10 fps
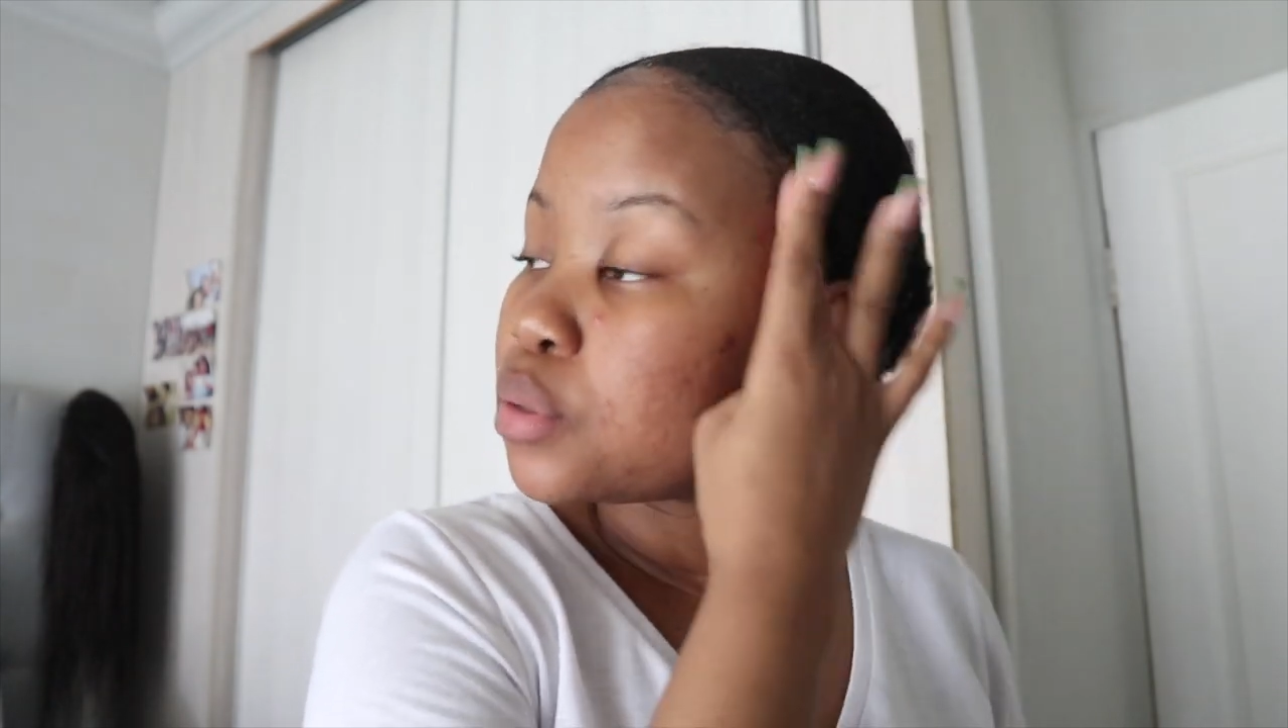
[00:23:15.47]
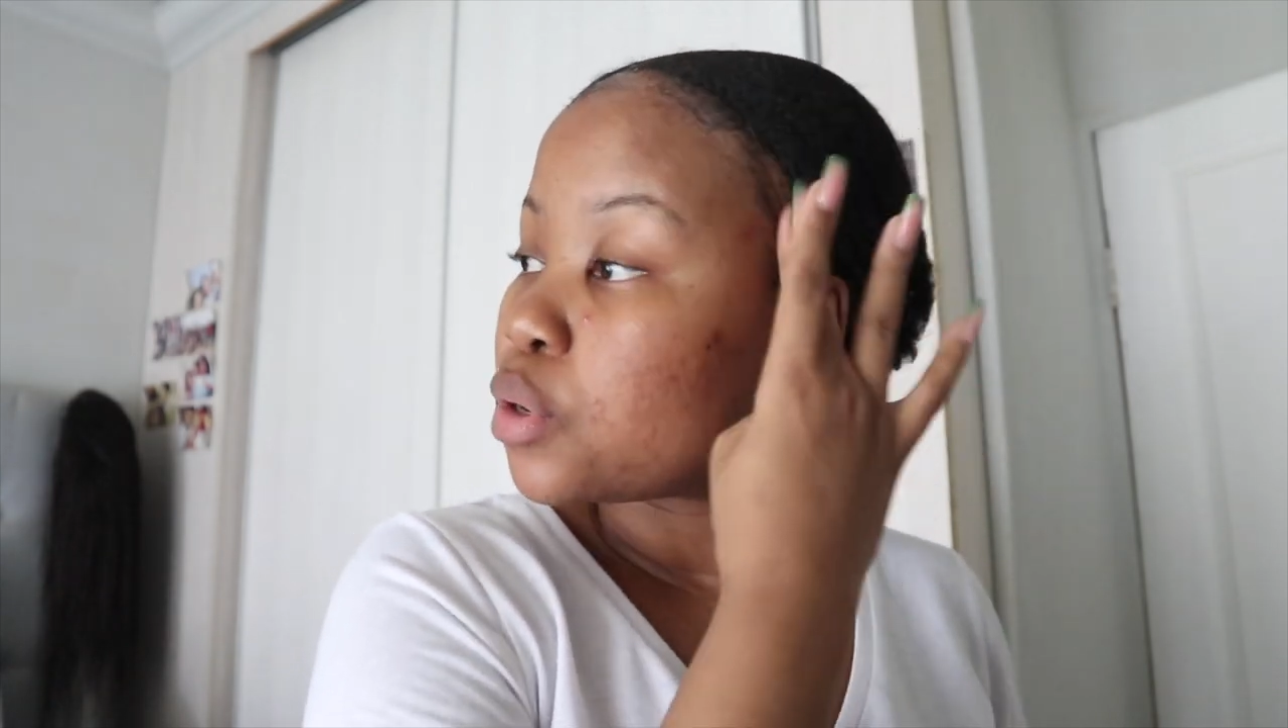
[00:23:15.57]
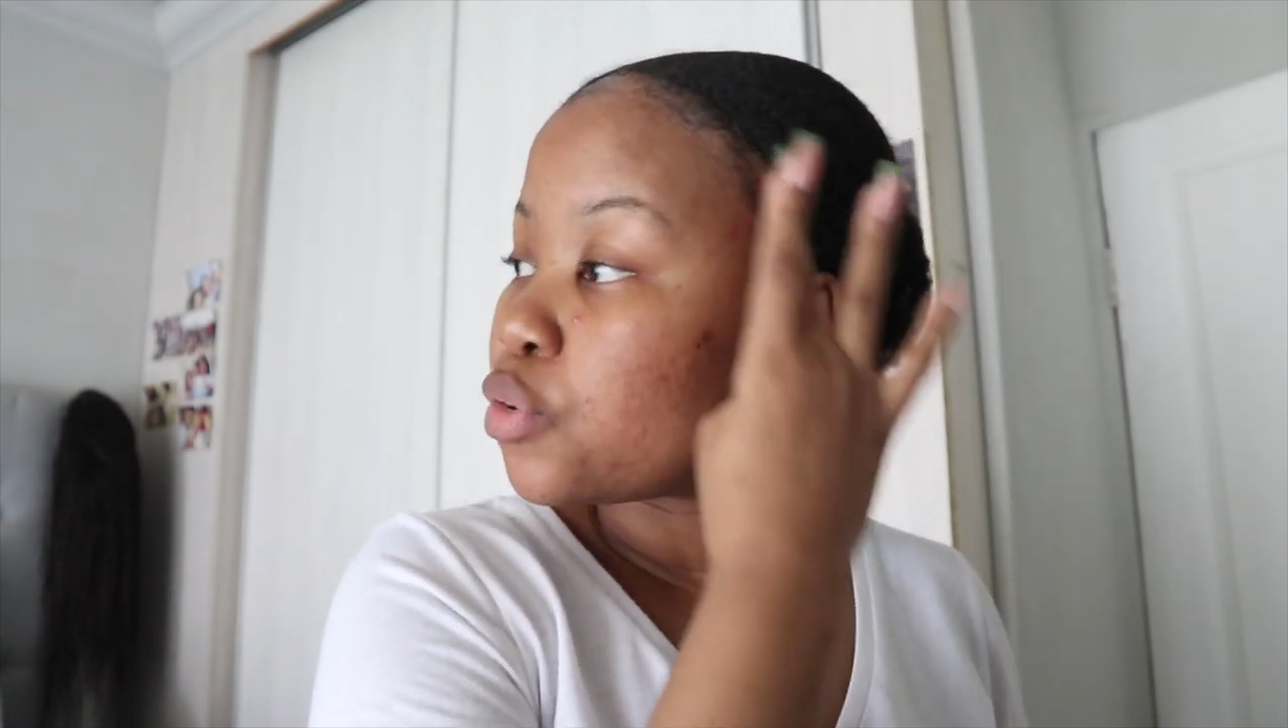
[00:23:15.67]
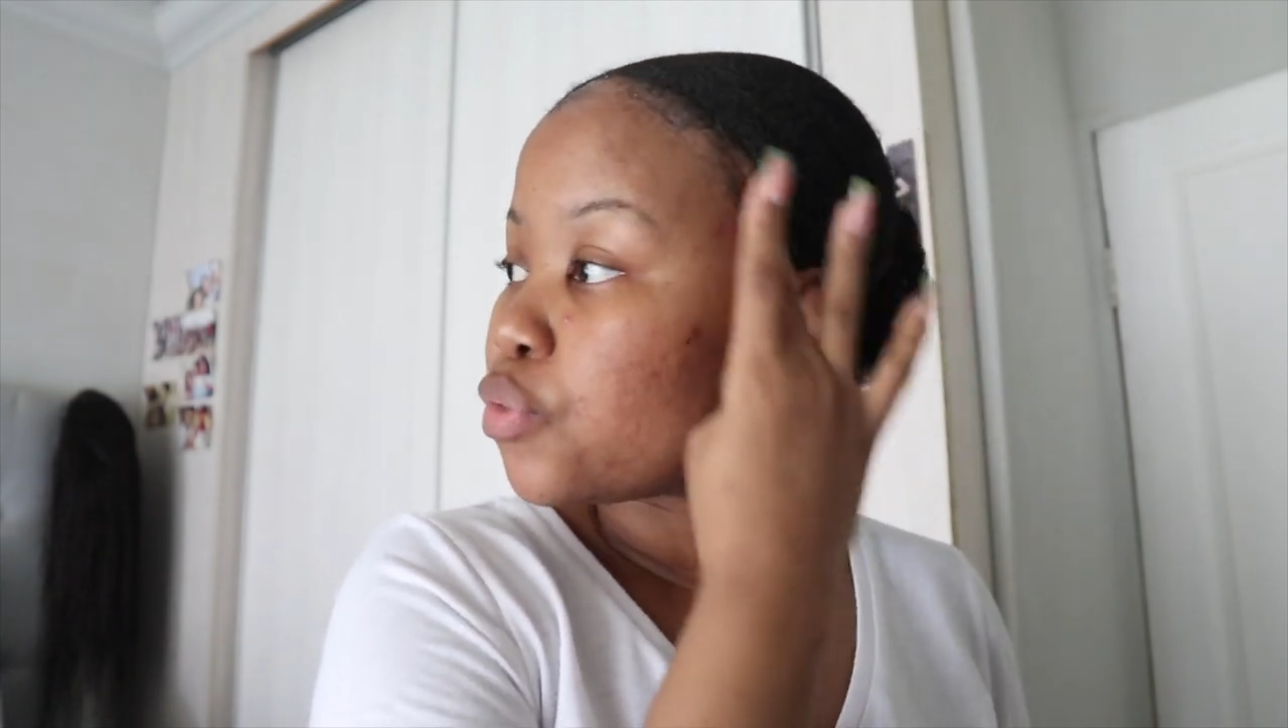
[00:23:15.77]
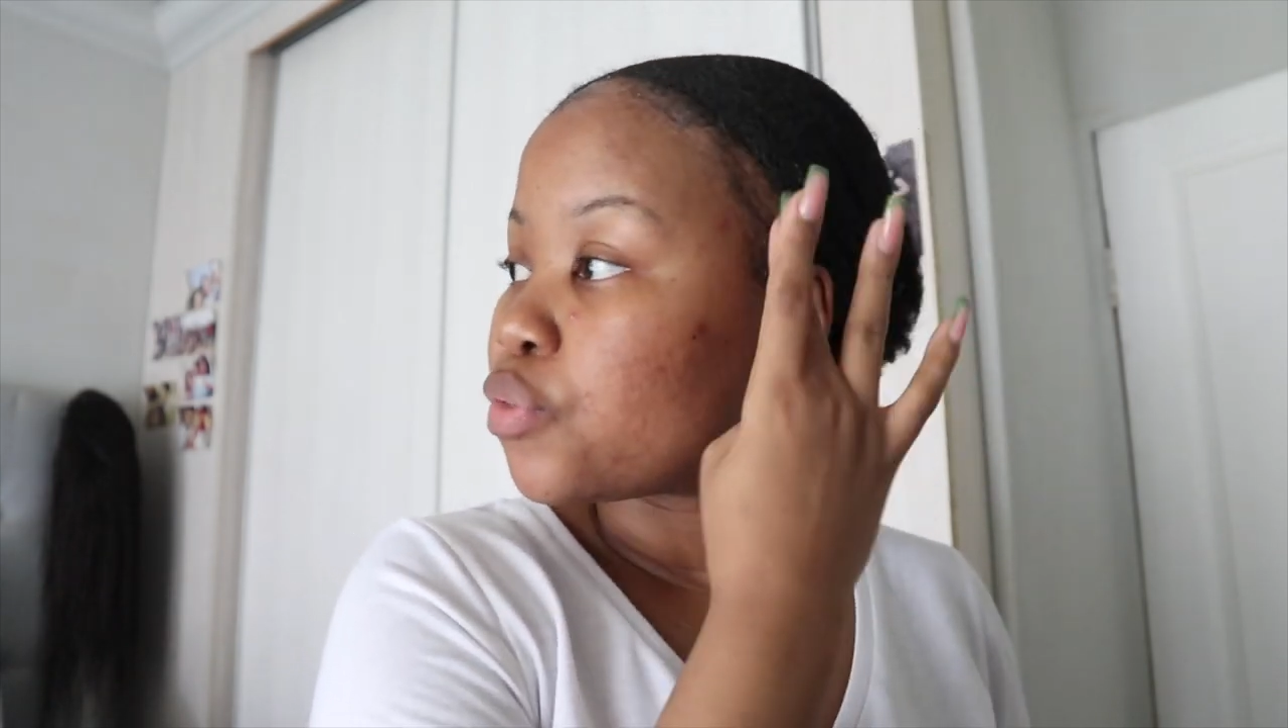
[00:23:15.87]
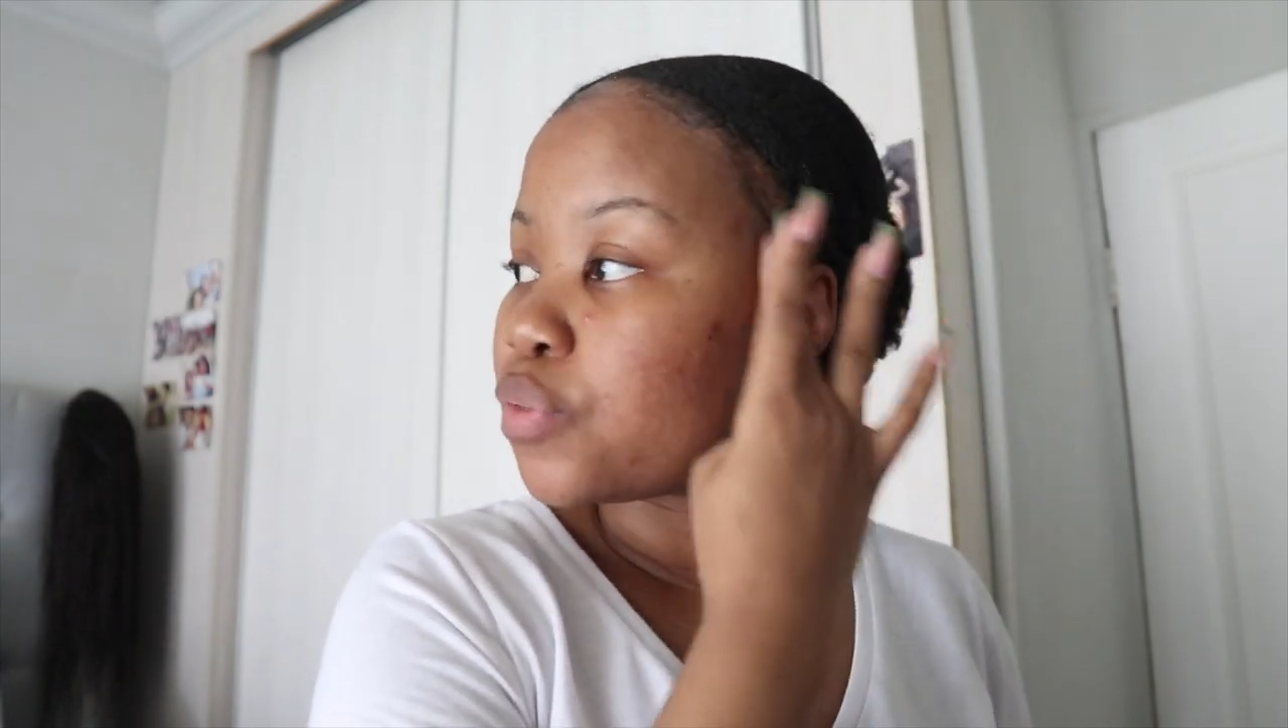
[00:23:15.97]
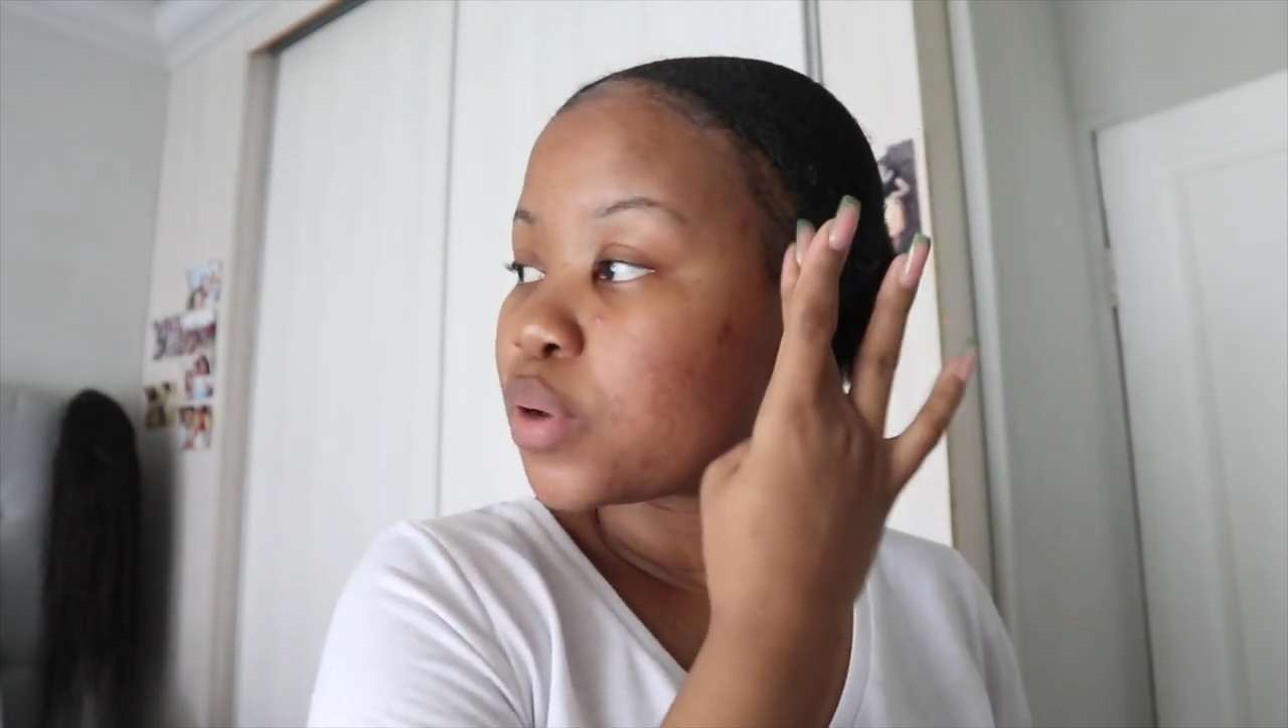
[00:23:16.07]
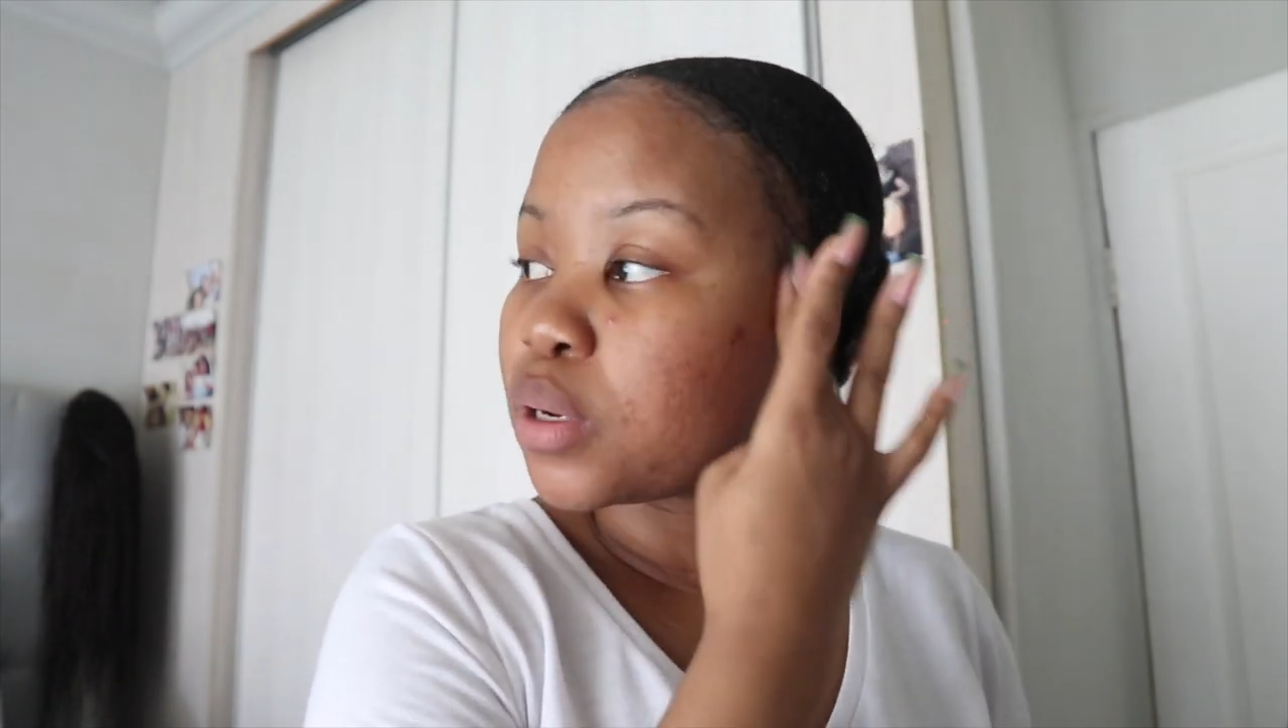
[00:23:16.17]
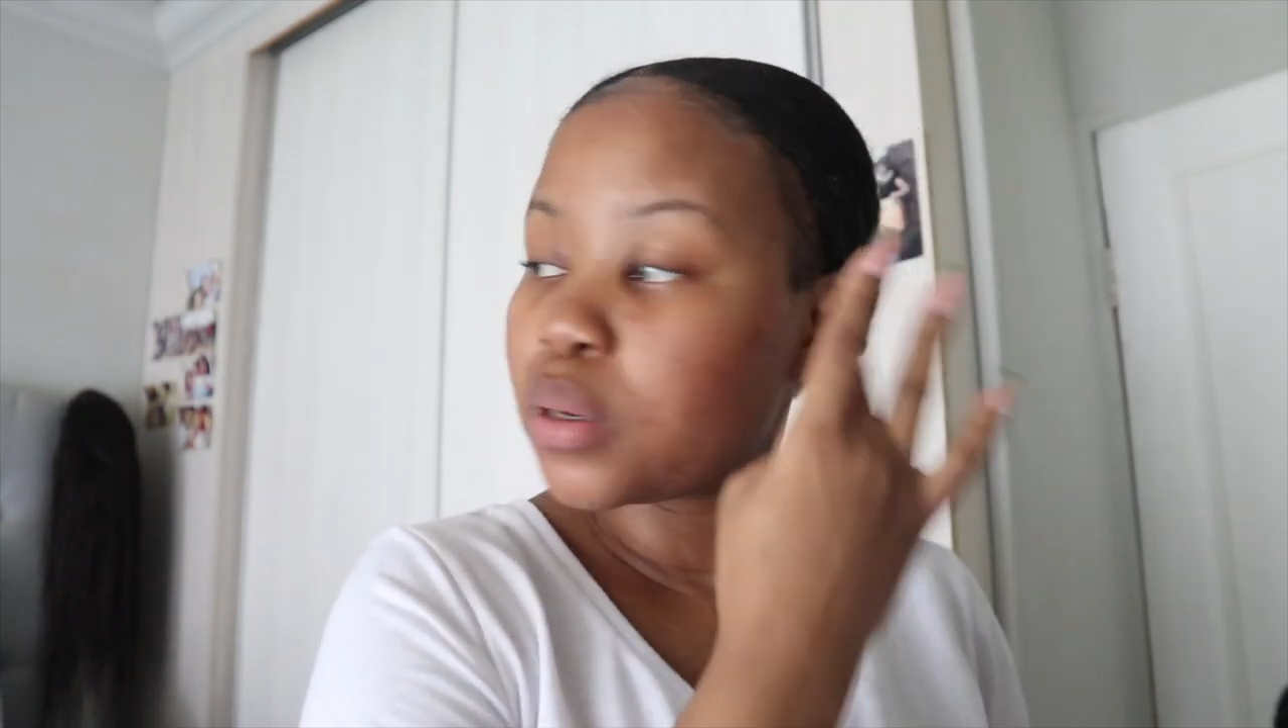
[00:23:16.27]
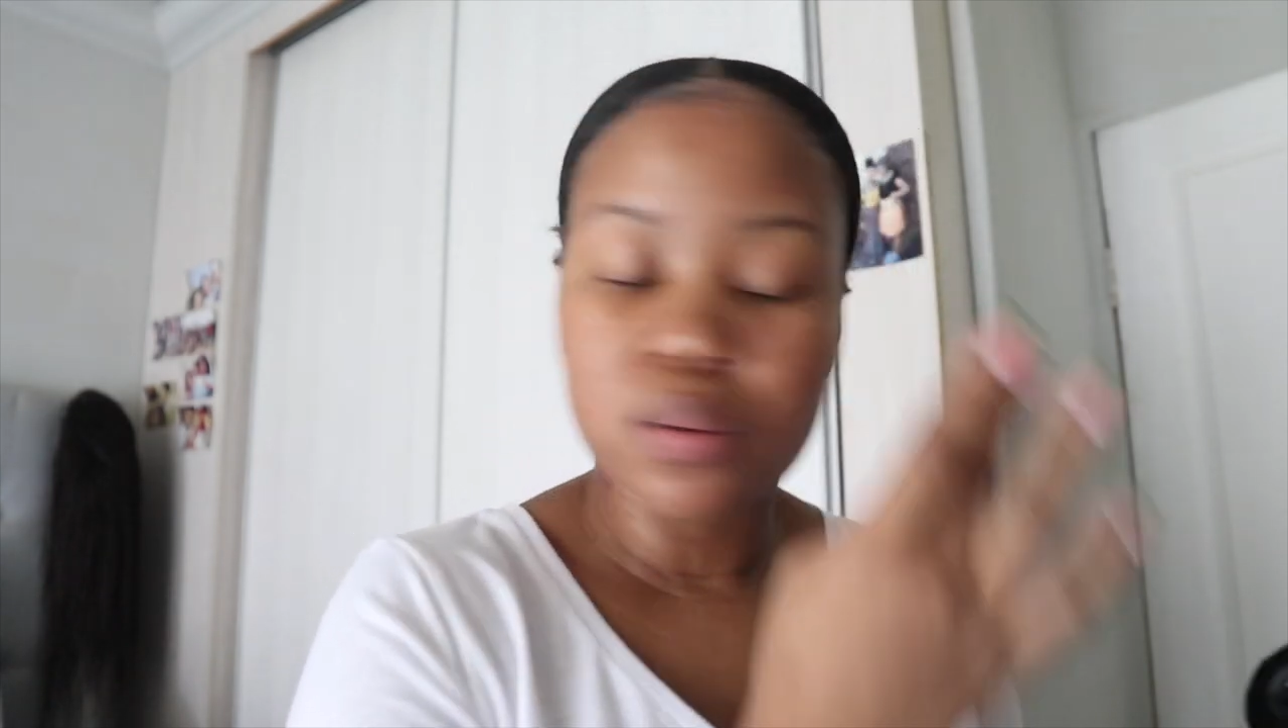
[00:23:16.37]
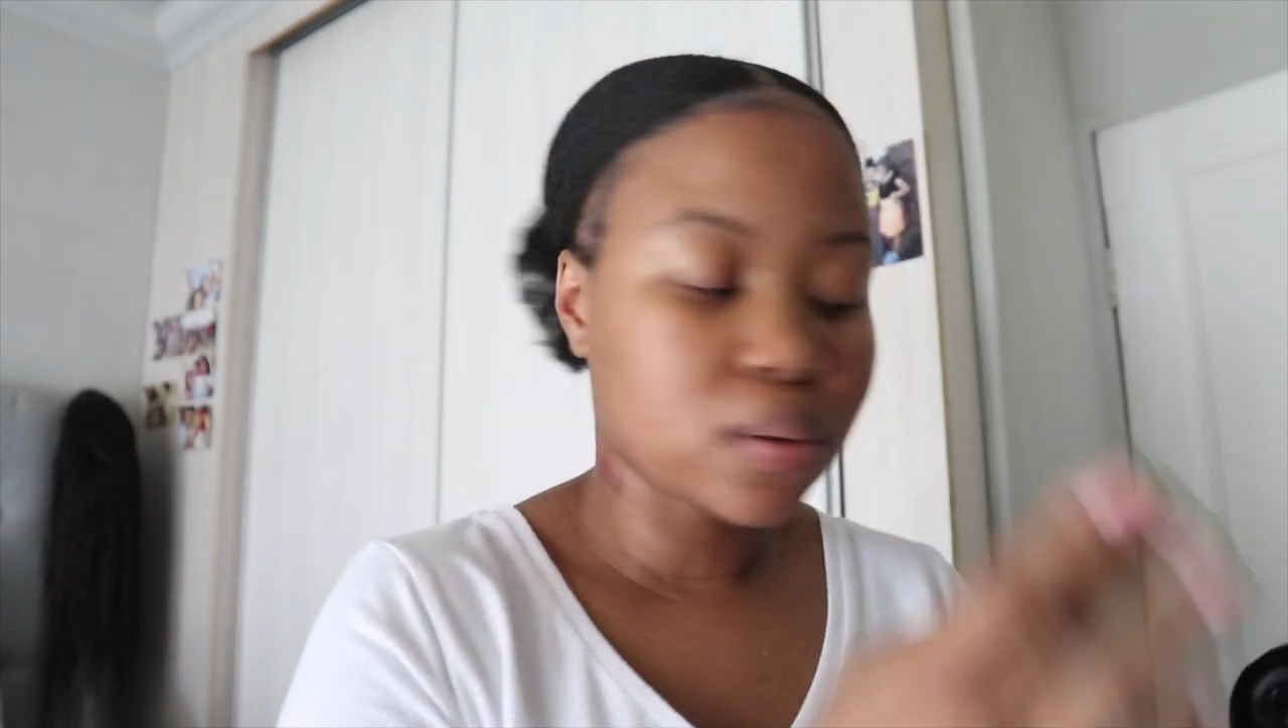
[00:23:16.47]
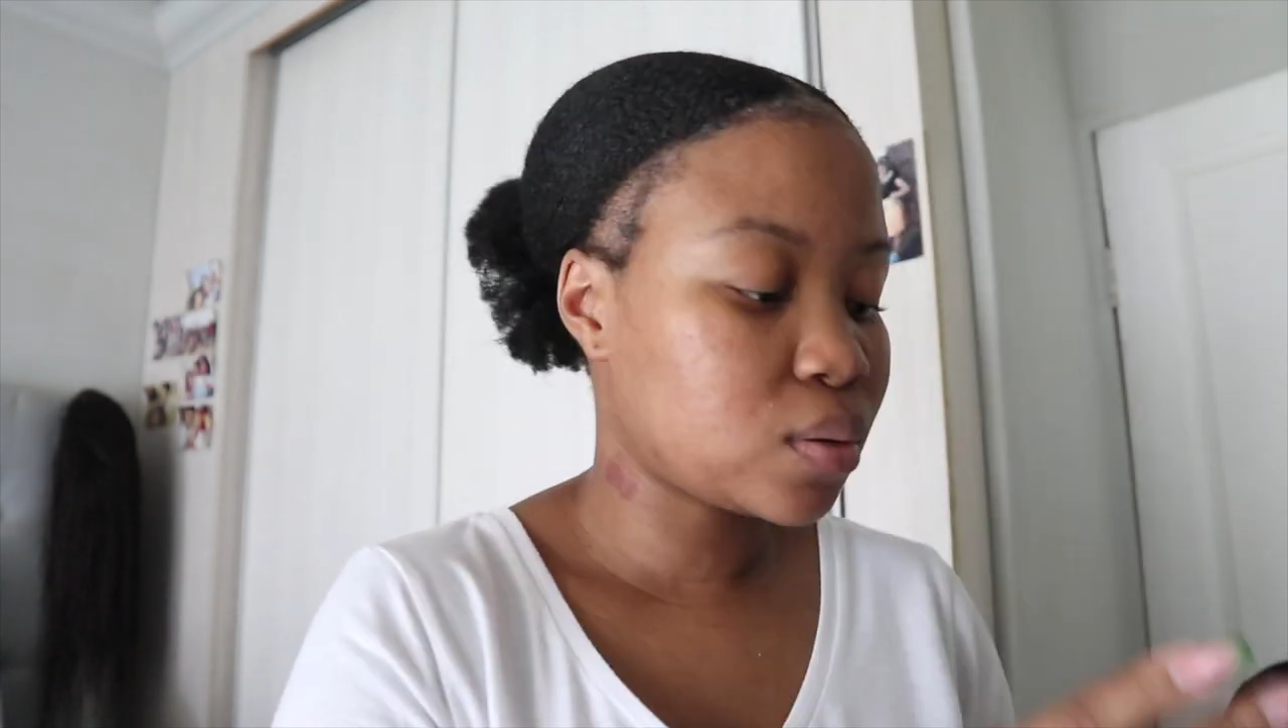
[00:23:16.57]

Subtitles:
not even funny.